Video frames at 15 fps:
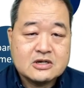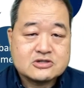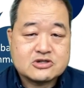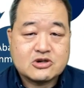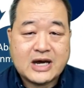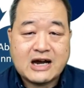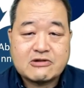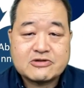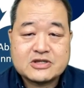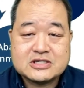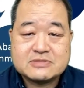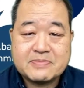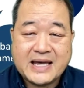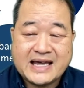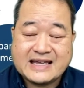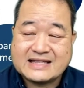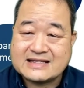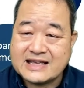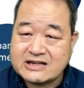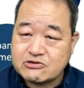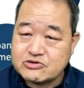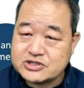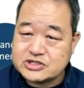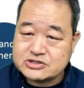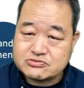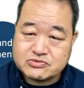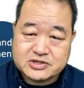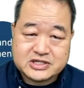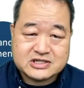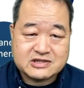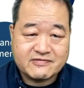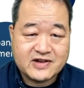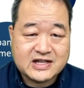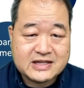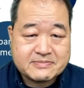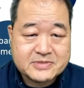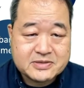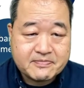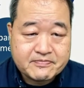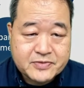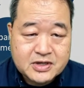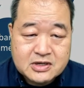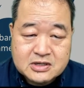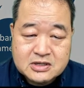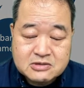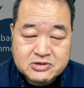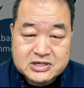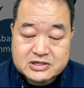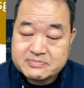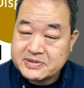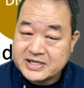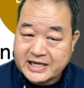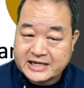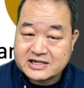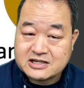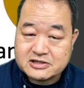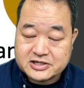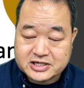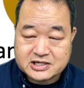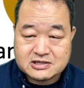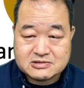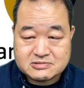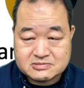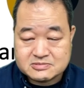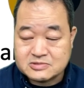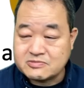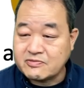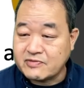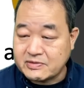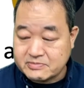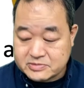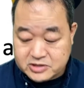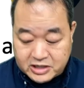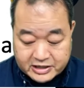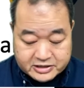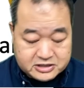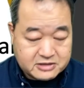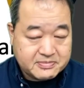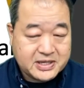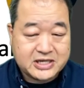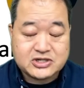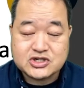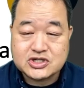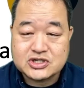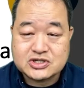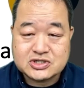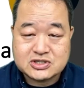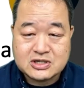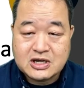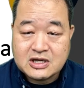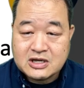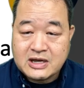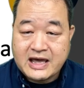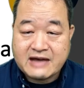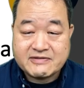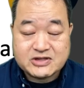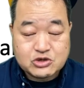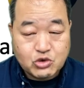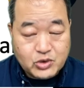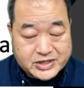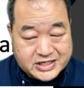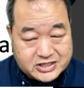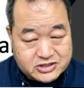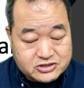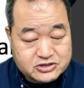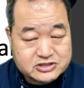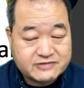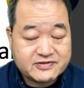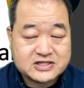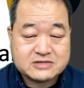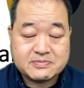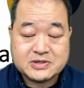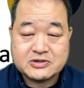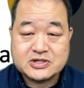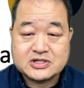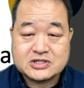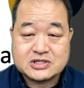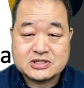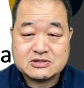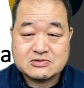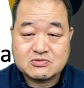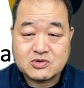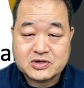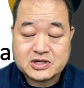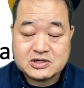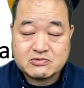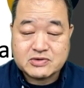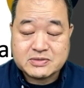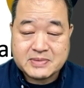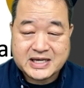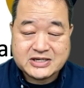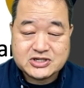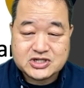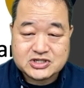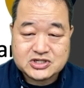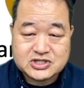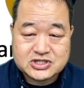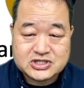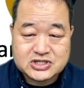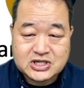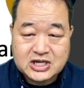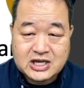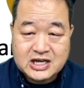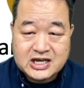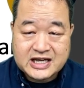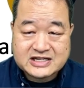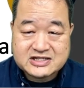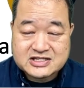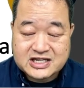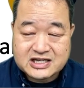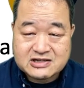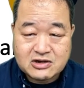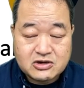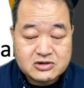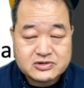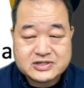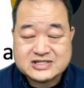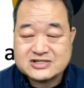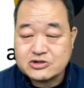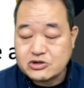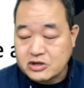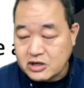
So how are these pain languages really developed? Well, it began in clinic, from talking to patients, having 20 years of experiencing working with patients, and saying, oh, is there a